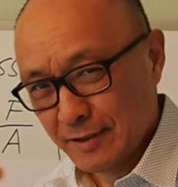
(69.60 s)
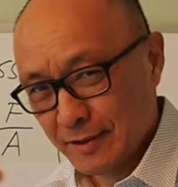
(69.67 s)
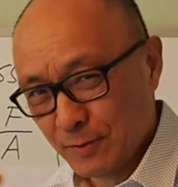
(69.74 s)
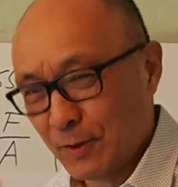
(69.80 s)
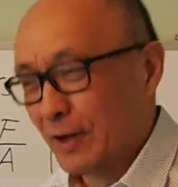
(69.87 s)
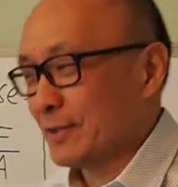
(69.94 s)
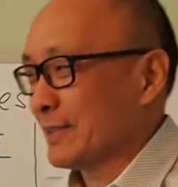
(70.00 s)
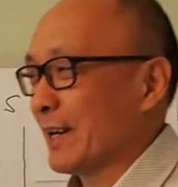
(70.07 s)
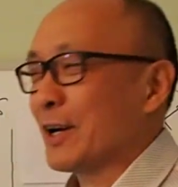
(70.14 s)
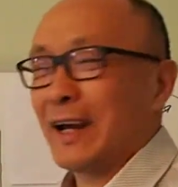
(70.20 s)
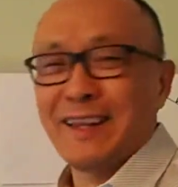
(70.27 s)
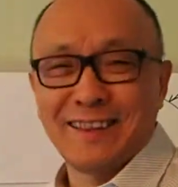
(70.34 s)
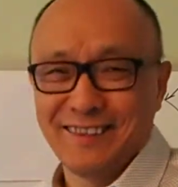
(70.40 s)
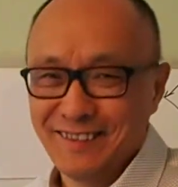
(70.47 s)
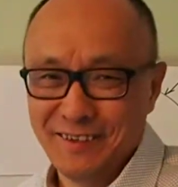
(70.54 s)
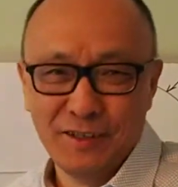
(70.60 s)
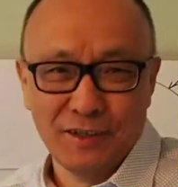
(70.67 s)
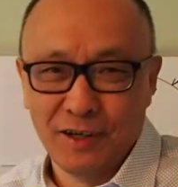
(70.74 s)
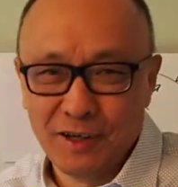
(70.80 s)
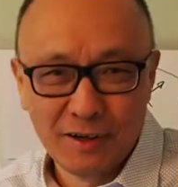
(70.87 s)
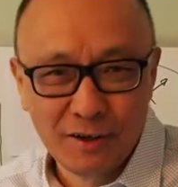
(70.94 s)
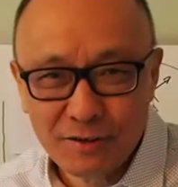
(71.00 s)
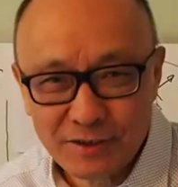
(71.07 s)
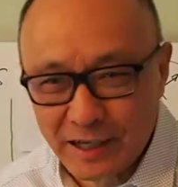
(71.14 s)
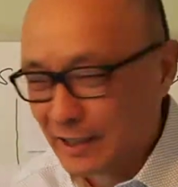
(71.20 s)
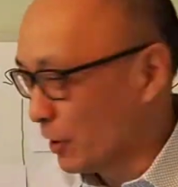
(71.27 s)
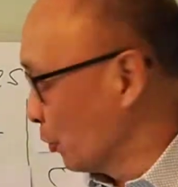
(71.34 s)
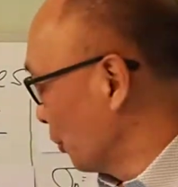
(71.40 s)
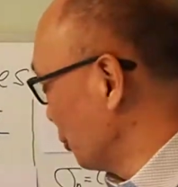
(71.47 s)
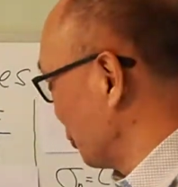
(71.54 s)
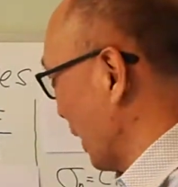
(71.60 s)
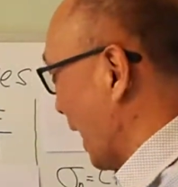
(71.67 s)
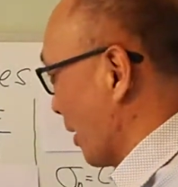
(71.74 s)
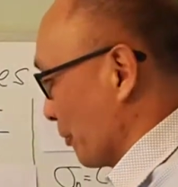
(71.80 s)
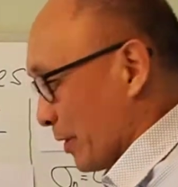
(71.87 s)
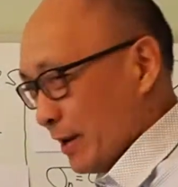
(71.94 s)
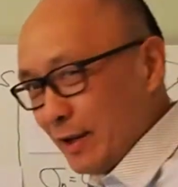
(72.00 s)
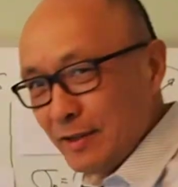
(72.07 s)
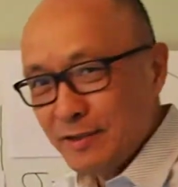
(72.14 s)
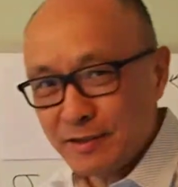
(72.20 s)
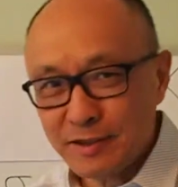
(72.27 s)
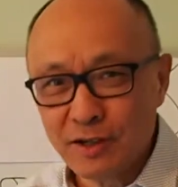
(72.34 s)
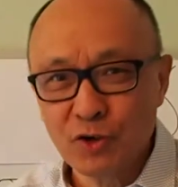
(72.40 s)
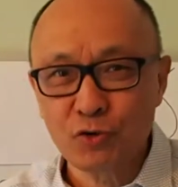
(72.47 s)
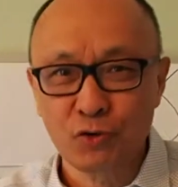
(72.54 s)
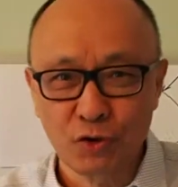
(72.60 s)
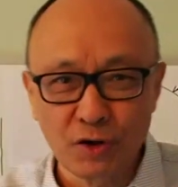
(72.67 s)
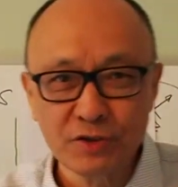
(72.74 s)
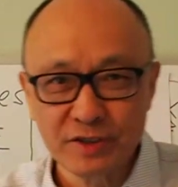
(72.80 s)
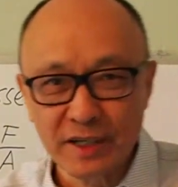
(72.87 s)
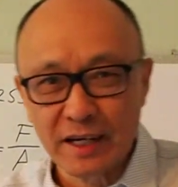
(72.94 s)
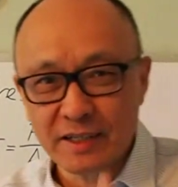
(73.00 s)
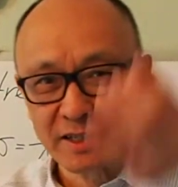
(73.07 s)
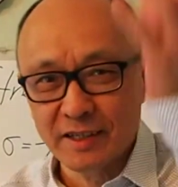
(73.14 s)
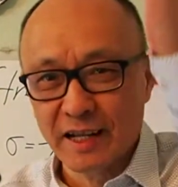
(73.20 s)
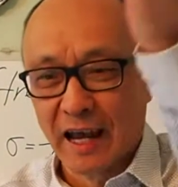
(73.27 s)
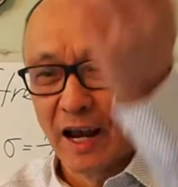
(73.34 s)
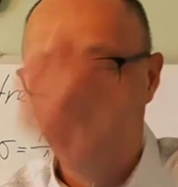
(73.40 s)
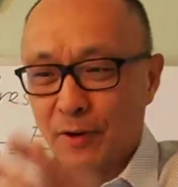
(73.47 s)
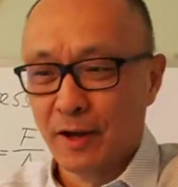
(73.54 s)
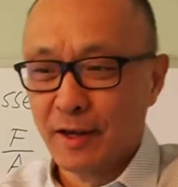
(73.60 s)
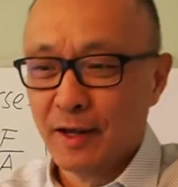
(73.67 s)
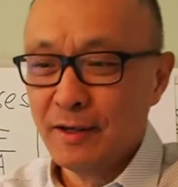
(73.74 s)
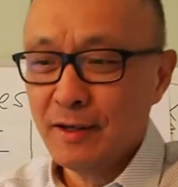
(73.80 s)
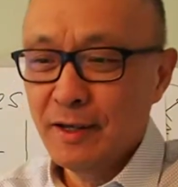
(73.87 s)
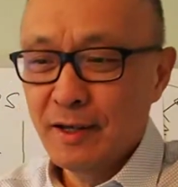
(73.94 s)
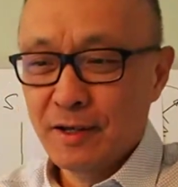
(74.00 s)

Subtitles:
Well, I say, okay, of course I know which area. It's the cross-section area, yeah?